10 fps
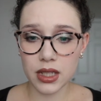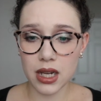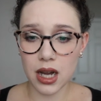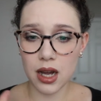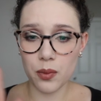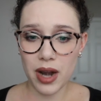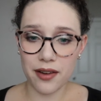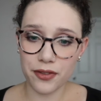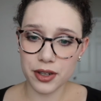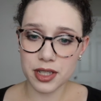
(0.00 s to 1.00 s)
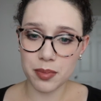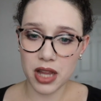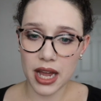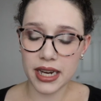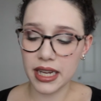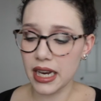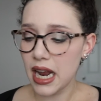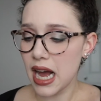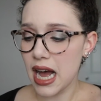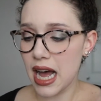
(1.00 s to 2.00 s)
when I first applied it,
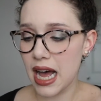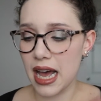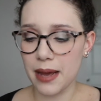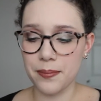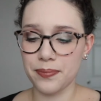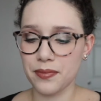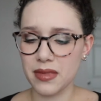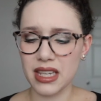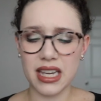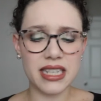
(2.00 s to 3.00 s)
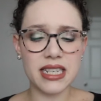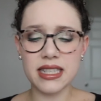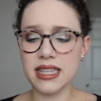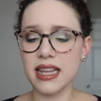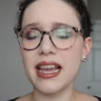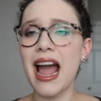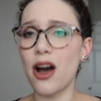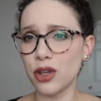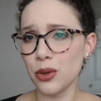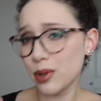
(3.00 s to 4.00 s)
it didn't say
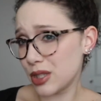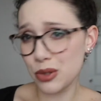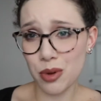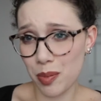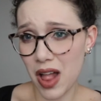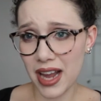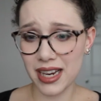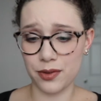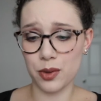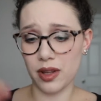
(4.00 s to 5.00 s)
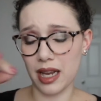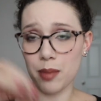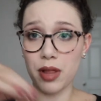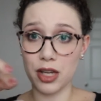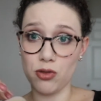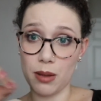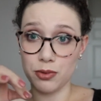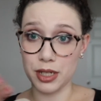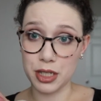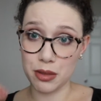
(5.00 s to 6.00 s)
how you were to apply it, if you were apply
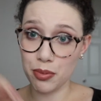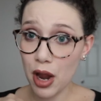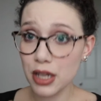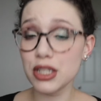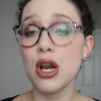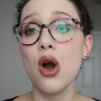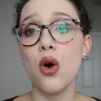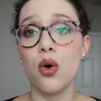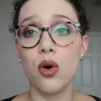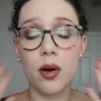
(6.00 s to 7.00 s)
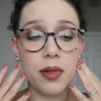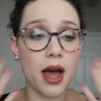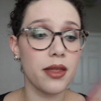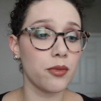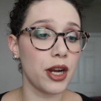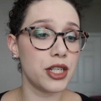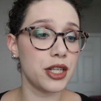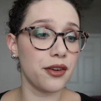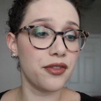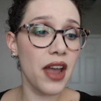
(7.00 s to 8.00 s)
drops right to the brush or apply them right
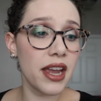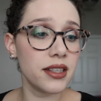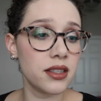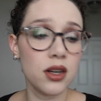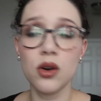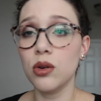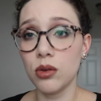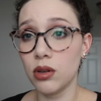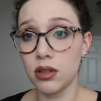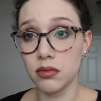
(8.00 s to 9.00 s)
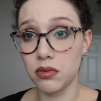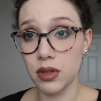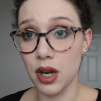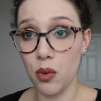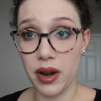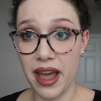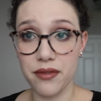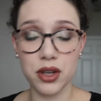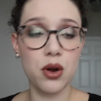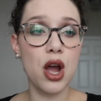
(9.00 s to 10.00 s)
to your face or what
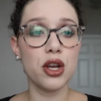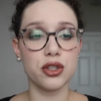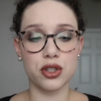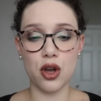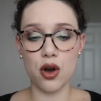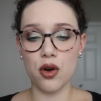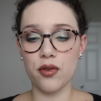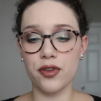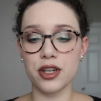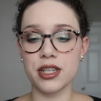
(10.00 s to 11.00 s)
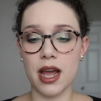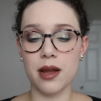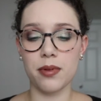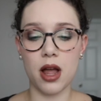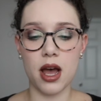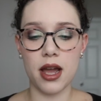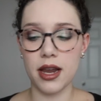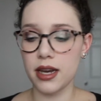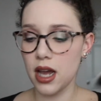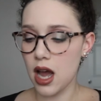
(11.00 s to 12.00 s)
have you. So first I
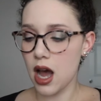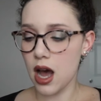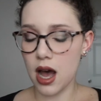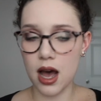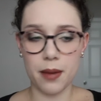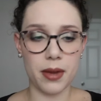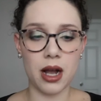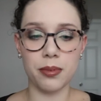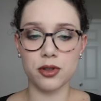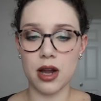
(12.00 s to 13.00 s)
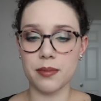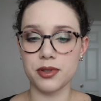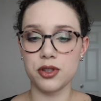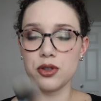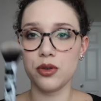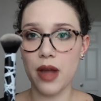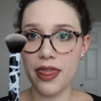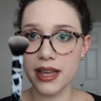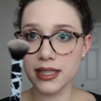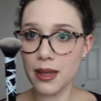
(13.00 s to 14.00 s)
applied a couple drops to
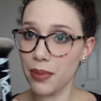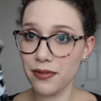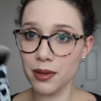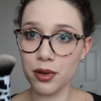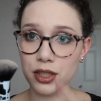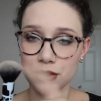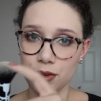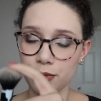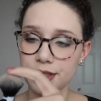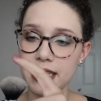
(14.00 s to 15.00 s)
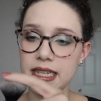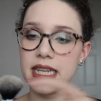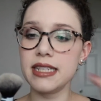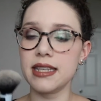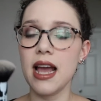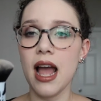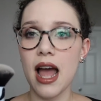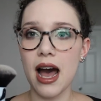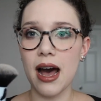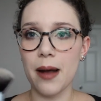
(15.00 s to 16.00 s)
this buffing brush from Real Techniques.
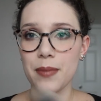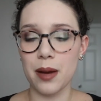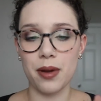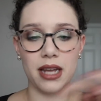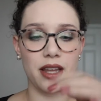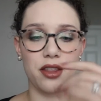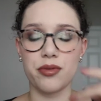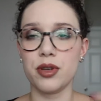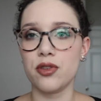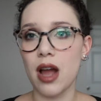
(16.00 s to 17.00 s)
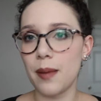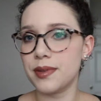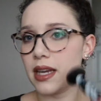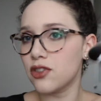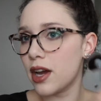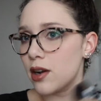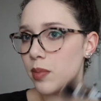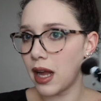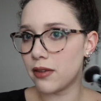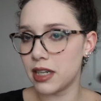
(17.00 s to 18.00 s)
I applied 3 drops and tried to
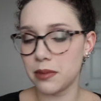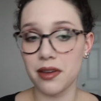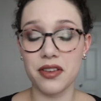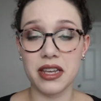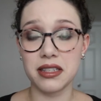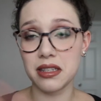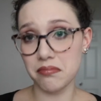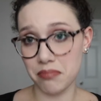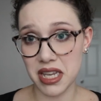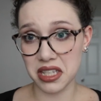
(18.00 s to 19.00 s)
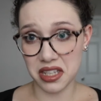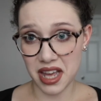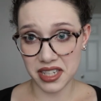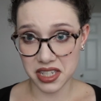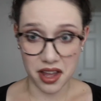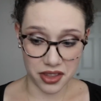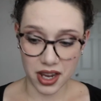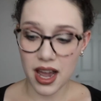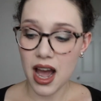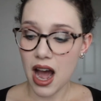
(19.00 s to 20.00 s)
apply it right to my face. Basically that did
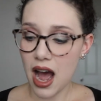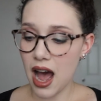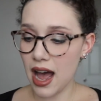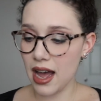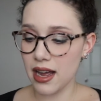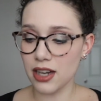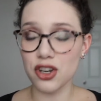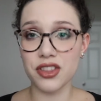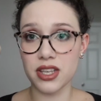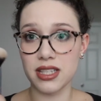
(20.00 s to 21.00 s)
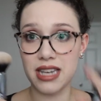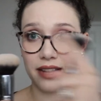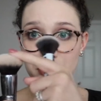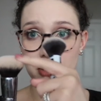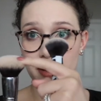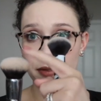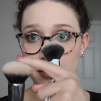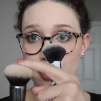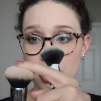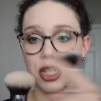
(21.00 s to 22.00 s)
nothing. I took this denser
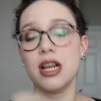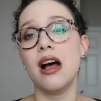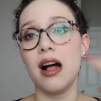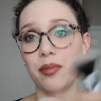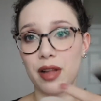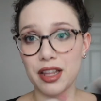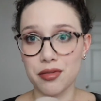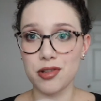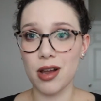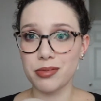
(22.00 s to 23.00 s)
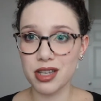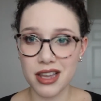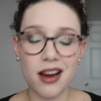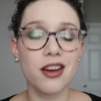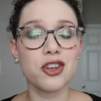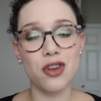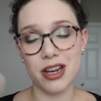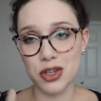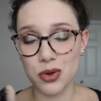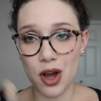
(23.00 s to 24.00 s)
buffing brush, applied 3 drops to there, tried
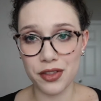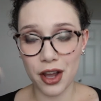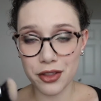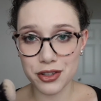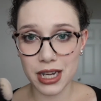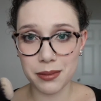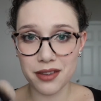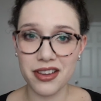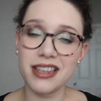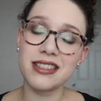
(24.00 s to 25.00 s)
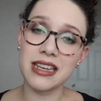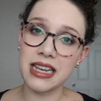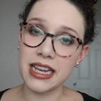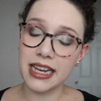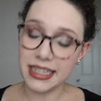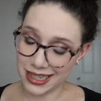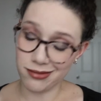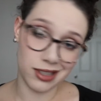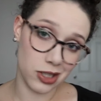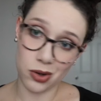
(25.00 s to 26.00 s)
to do it on the other side of my face. It
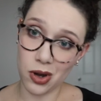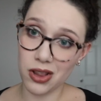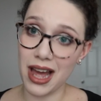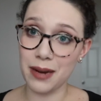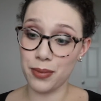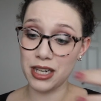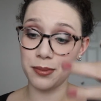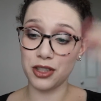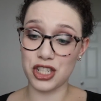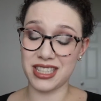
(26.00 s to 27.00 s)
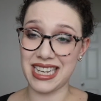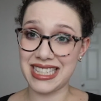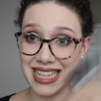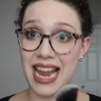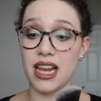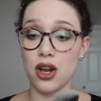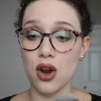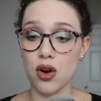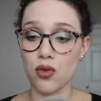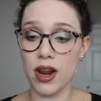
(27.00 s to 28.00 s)
didn't really do a whole lot. It pretty much just sank
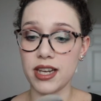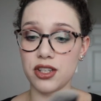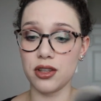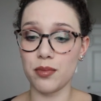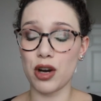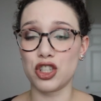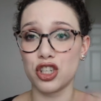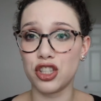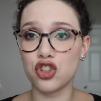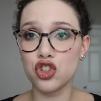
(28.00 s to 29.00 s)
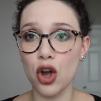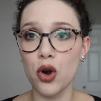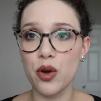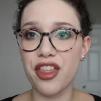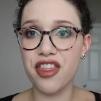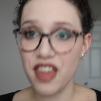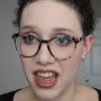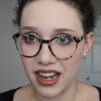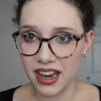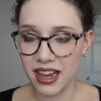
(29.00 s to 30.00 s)
right into the brush because it's so
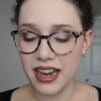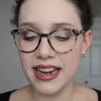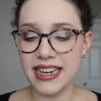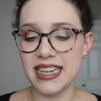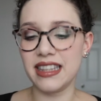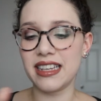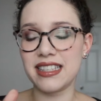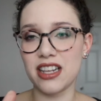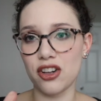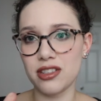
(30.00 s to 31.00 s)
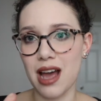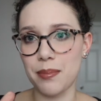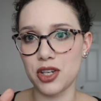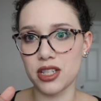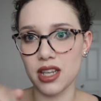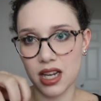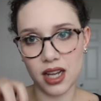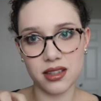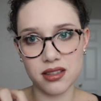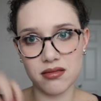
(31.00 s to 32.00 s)
thin. It didn't sit on top. It just
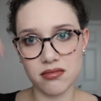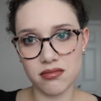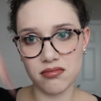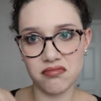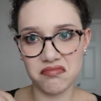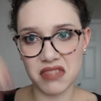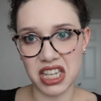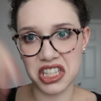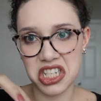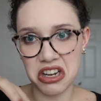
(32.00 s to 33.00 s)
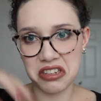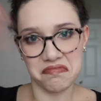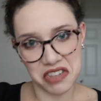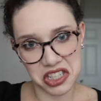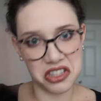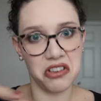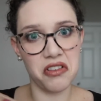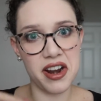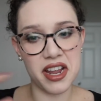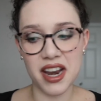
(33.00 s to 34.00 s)
got stuck. It just sunk
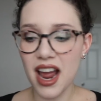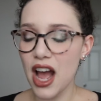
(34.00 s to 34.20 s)
right in.